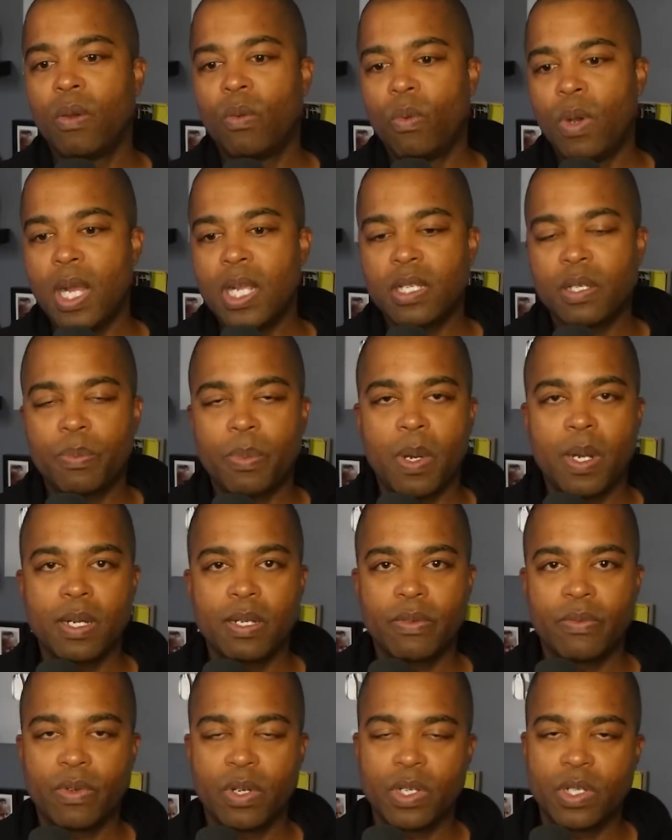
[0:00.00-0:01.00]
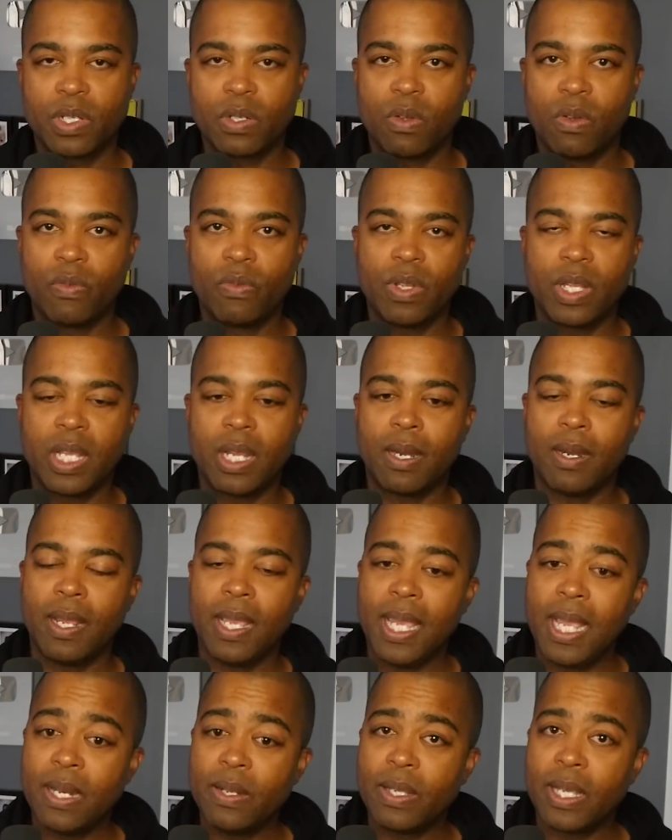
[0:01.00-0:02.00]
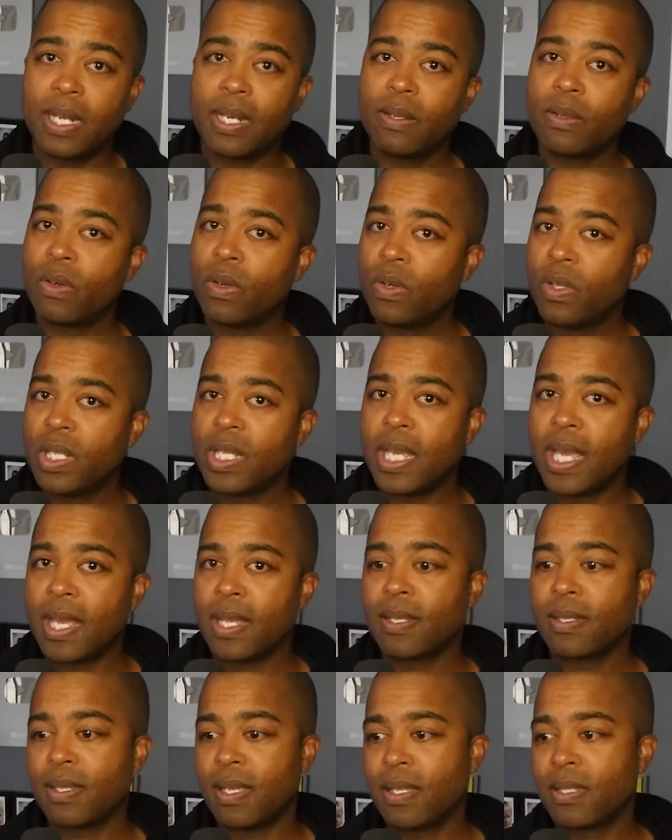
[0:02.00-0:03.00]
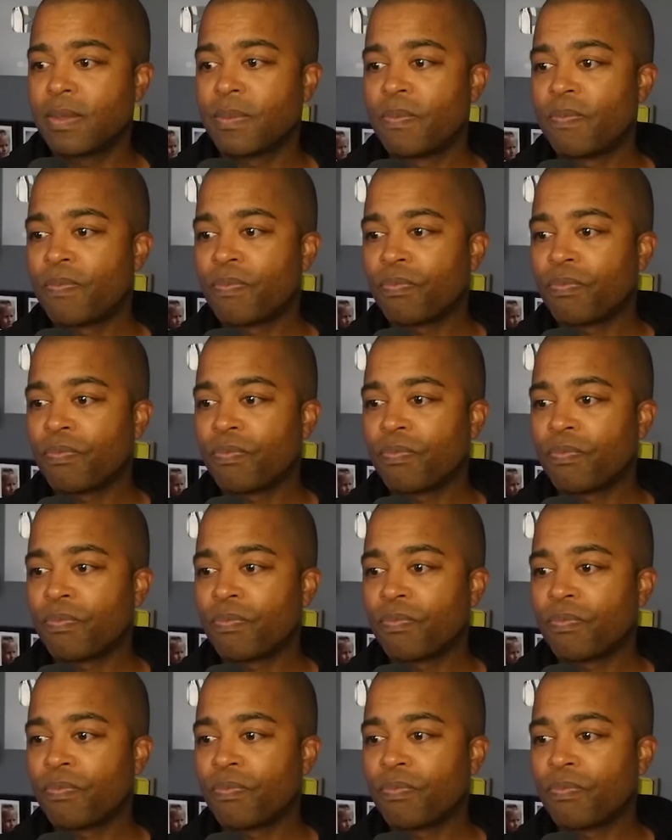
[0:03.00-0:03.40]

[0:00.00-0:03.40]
watch party version over there. And you get early access